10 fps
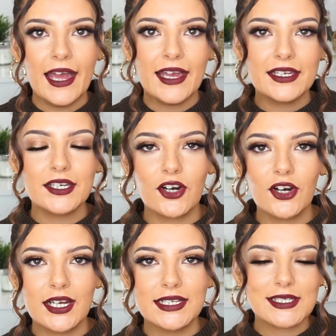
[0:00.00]
Hey
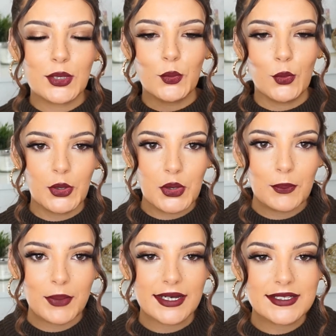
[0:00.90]
guys,
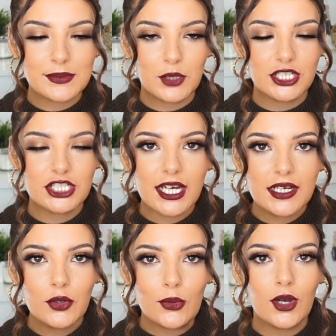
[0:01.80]
welcome back to my
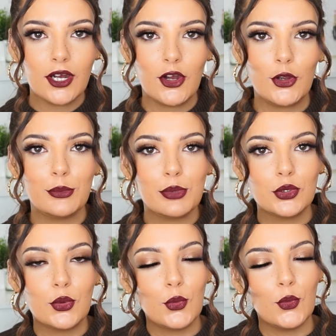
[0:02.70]
channel. I hope
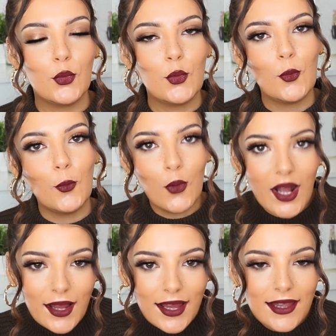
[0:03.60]
you're all
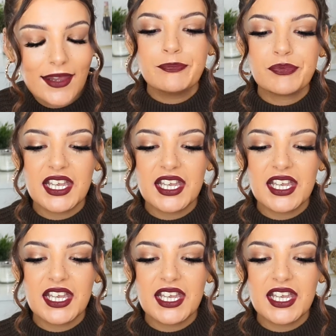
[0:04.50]
well.